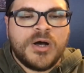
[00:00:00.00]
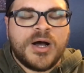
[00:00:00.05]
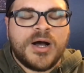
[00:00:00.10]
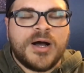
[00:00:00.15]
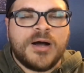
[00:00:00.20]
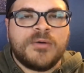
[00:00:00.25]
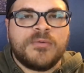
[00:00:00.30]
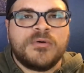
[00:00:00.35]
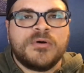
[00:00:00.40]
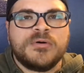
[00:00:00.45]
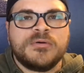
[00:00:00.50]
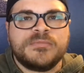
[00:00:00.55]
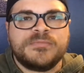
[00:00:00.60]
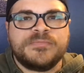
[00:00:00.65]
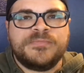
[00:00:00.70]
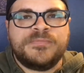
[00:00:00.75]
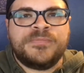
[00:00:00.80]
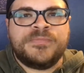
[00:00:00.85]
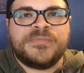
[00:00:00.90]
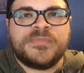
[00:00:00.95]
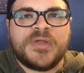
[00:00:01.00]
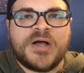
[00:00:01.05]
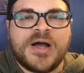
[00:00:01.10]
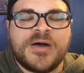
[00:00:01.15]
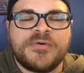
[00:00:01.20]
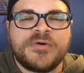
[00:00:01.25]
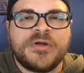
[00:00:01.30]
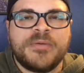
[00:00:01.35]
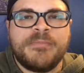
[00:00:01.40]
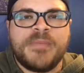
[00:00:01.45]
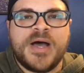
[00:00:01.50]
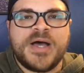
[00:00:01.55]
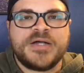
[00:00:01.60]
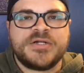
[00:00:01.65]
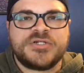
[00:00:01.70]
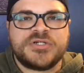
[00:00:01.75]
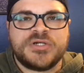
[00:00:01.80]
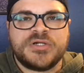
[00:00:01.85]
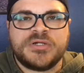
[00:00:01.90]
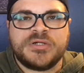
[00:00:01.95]
I would
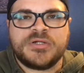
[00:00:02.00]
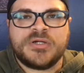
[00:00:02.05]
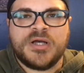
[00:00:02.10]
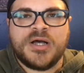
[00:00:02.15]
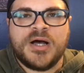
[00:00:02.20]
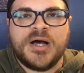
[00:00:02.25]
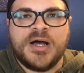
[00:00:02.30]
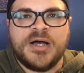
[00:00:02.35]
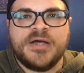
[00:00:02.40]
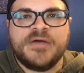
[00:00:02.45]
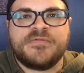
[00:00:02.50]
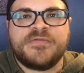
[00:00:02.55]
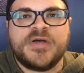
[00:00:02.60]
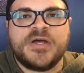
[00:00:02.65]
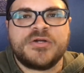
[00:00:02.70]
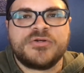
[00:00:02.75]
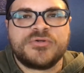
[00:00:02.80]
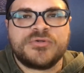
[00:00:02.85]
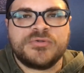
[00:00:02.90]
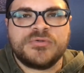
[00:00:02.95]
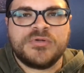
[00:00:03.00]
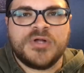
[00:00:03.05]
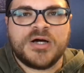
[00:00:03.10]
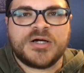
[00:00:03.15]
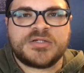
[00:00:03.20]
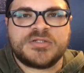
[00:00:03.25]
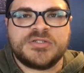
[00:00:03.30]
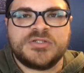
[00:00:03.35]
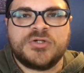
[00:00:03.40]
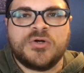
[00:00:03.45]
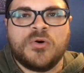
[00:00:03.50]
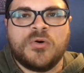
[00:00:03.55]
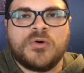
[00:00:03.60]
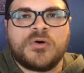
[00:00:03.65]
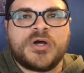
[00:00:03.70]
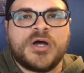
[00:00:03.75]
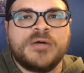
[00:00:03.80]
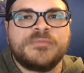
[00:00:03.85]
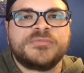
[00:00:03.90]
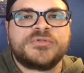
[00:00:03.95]
imagine if Andrew Luck's goal
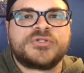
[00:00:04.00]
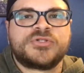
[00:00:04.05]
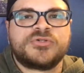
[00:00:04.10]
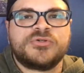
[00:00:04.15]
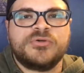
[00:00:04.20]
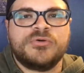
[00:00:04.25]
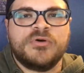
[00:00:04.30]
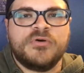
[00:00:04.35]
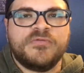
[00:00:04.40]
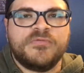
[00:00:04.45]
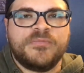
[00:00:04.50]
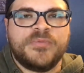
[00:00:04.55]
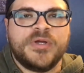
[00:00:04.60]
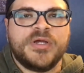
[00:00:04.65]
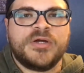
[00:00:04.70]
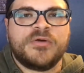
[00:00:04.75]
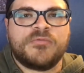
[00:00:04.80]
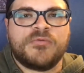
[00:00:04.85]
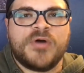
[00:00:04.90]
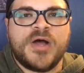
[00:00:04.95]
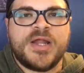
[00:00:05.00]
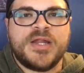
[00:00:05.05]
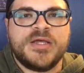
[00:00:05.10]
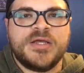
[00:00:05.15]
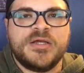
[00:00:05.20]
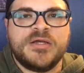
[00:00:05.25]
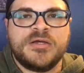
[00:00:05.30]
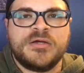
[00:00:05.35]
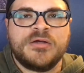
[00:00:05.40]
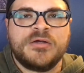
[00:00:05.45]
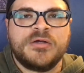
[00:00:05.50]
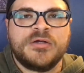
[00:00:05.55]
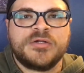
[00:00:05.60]
comes true of being ready